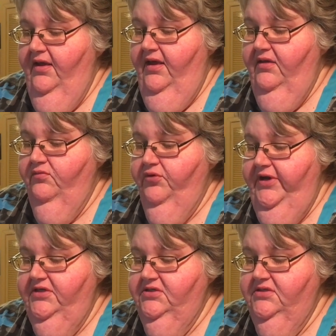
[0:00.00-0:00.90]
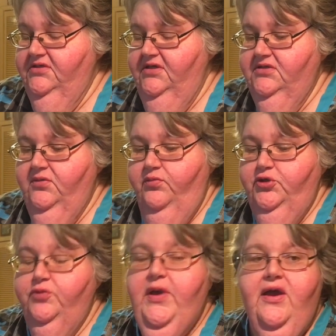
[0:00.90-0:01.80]
and Branch's is
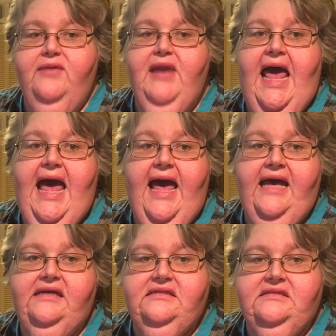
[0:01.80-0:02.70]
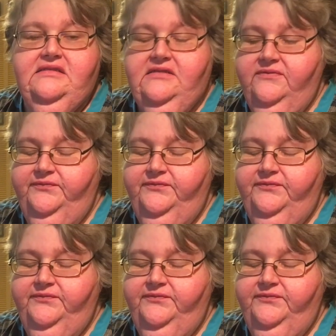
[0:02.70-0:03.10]
blueberry blast.